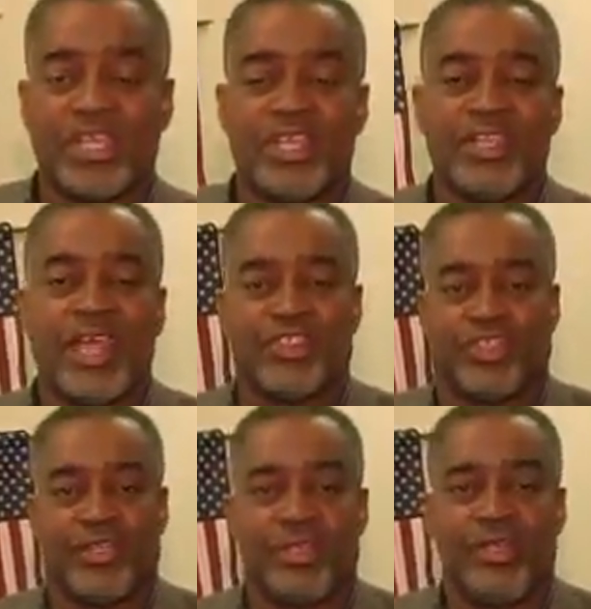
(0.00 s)

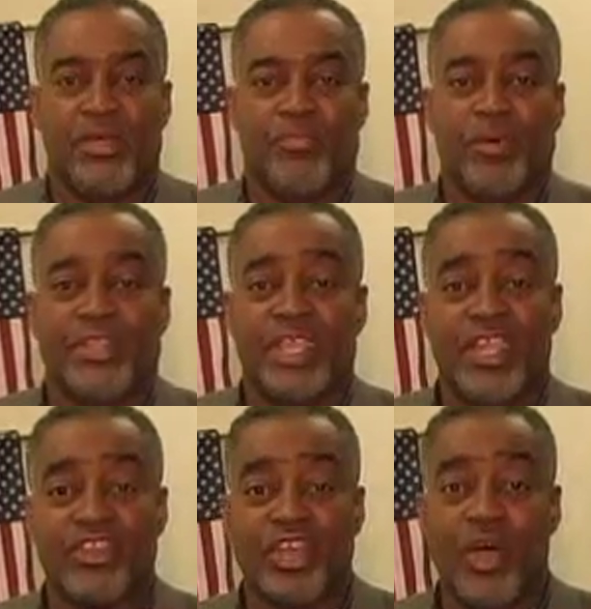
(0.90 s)
election. But
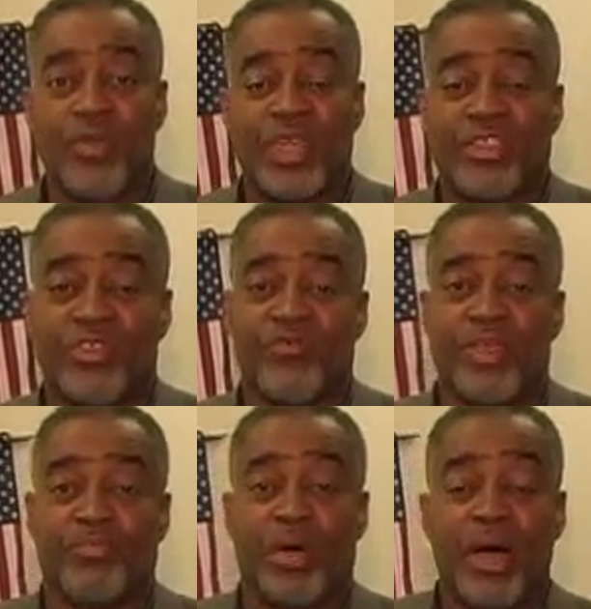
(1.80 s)
they know that the
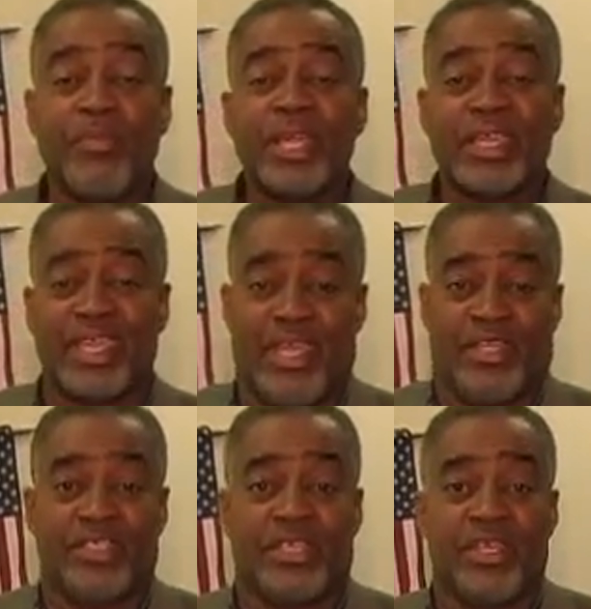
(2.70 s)

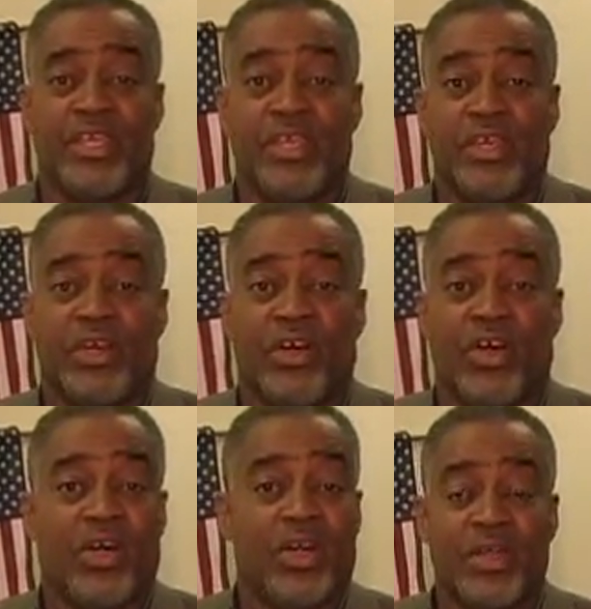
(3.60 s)
Republicans
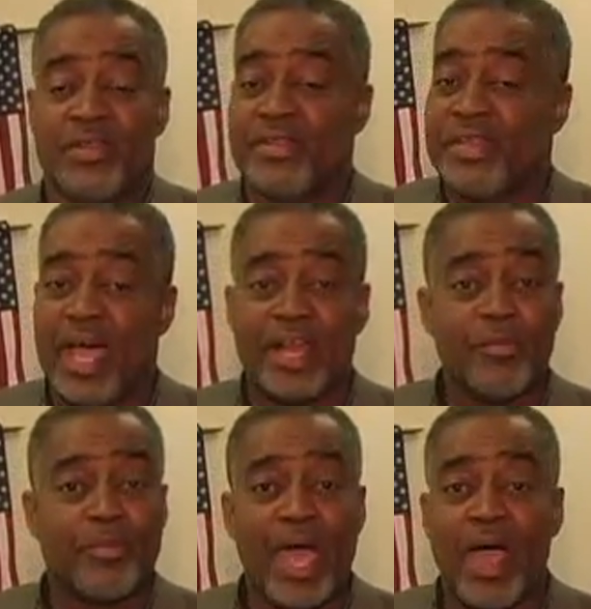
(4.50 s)
are not
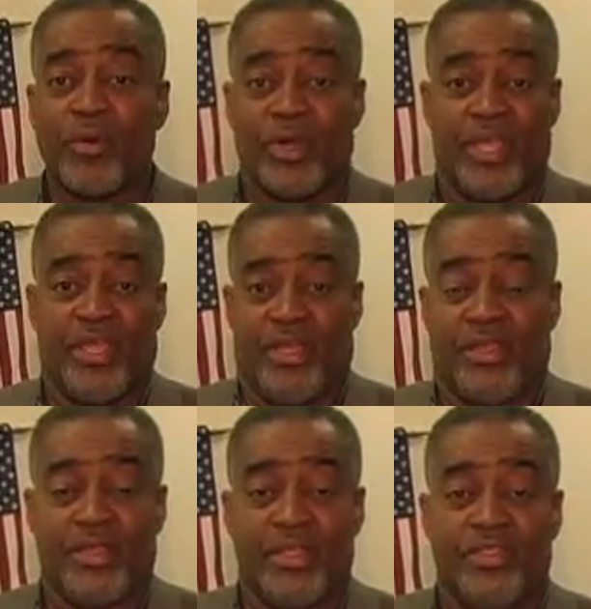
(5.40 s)
in power here.
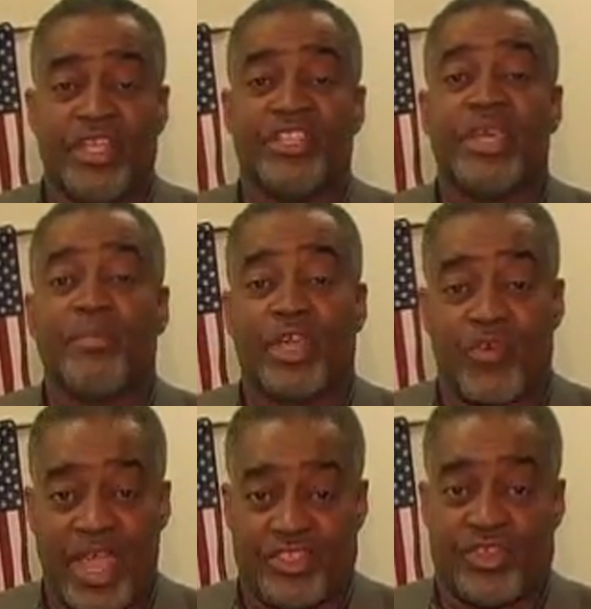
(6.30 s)
The
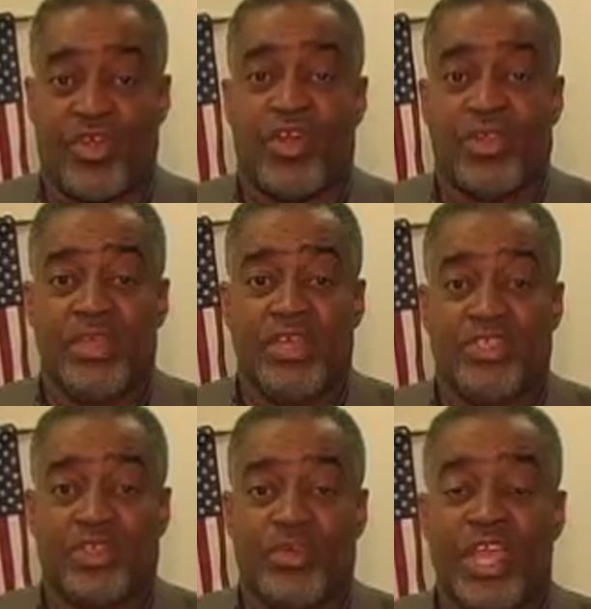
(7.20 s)
Democrats are.
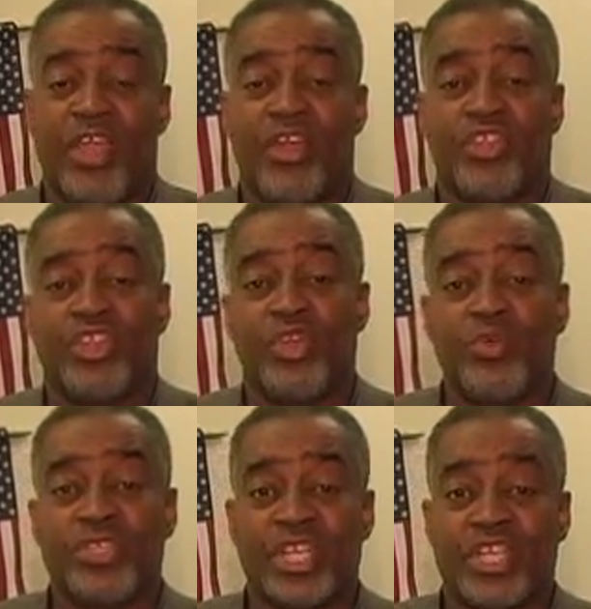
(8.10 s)
So they are
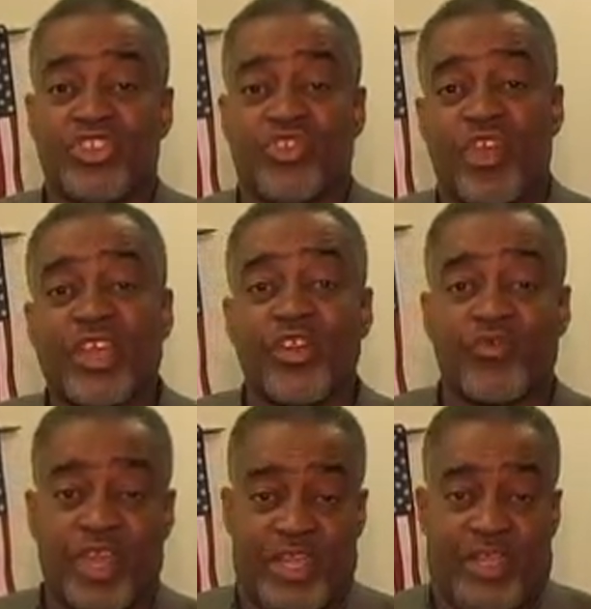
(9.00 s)
using
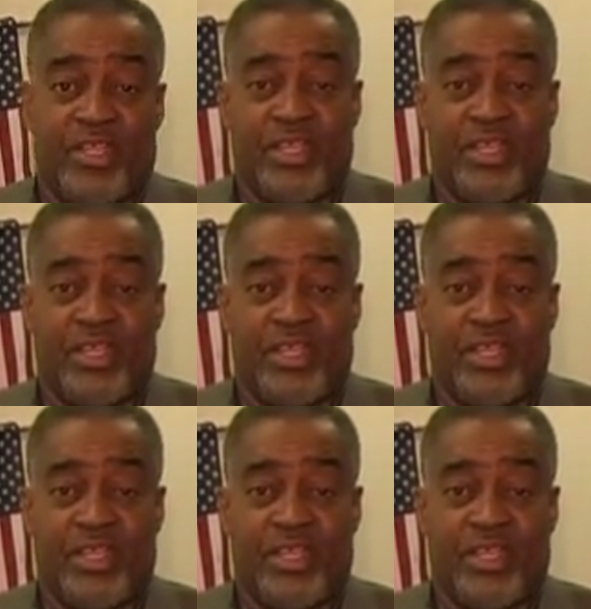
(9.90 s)
trickery